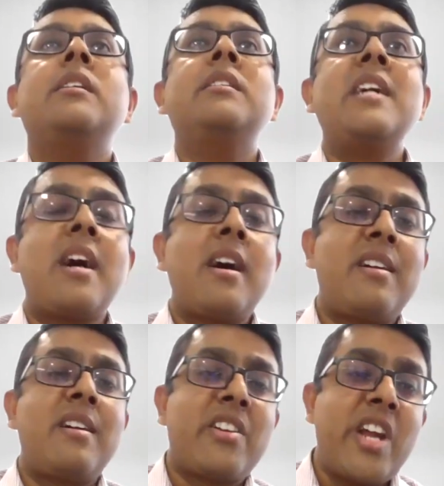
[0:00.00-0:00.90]
There
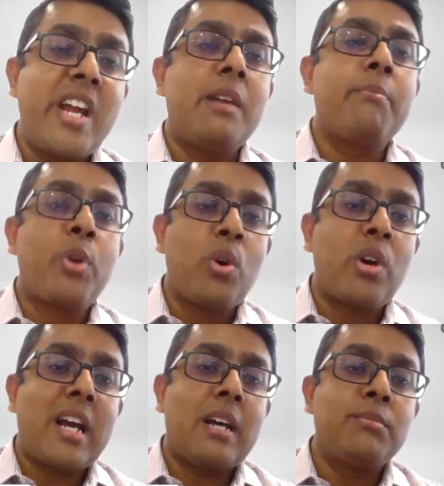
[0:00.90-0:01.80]
are training
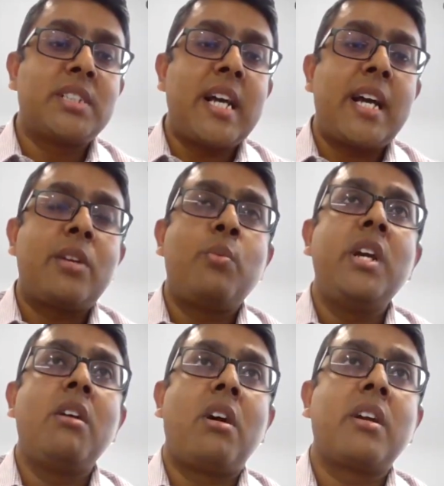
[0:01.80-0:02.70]
programs that
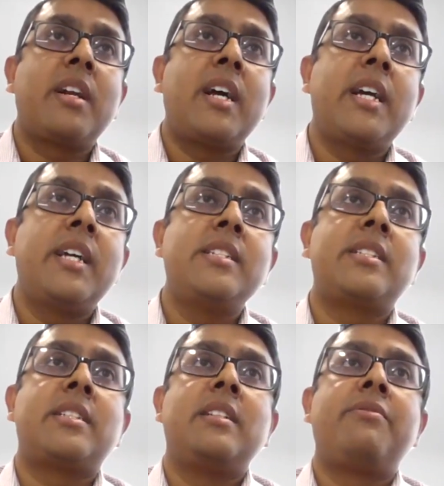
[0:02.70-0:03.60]
we
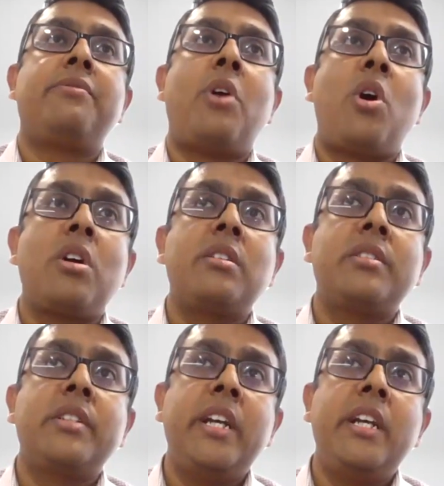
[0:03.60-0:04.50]
organize for
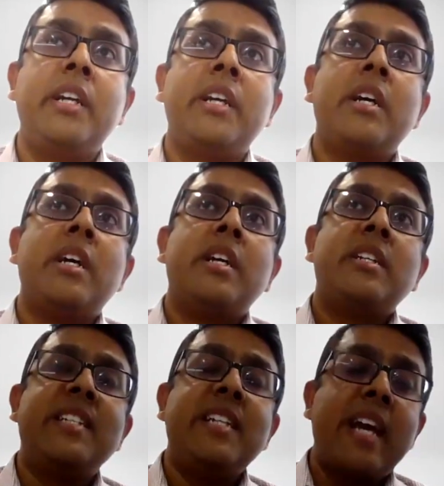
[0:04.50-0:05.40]
the
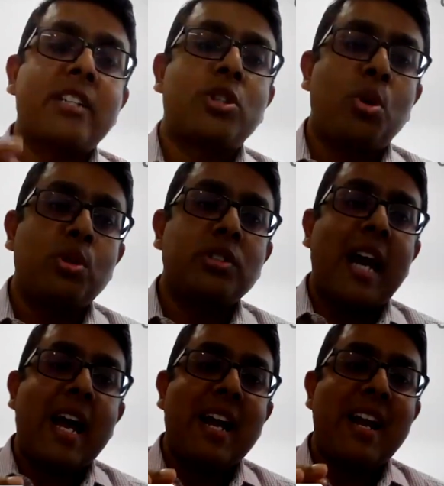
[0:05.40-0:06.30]
CXOs
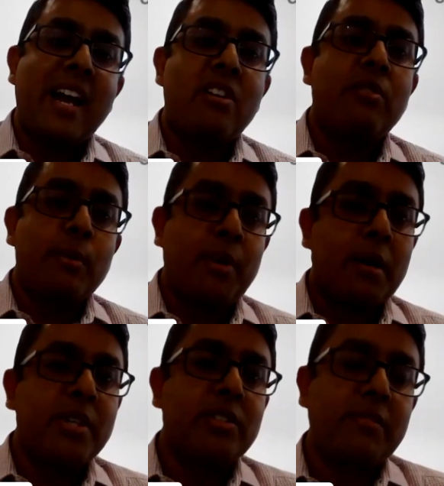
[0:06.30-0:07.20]
and head of
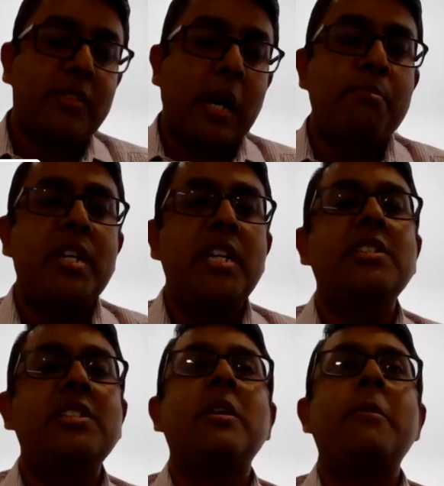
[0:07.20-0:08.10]
departments of
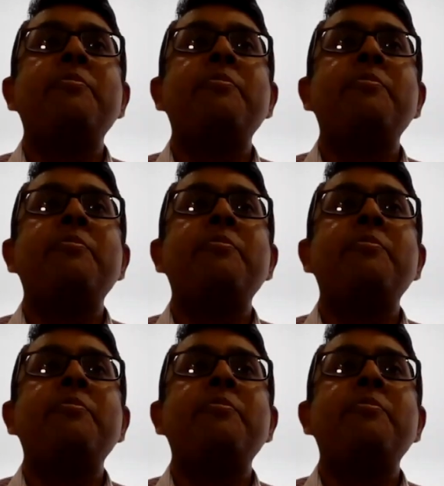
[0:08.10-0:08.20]
companies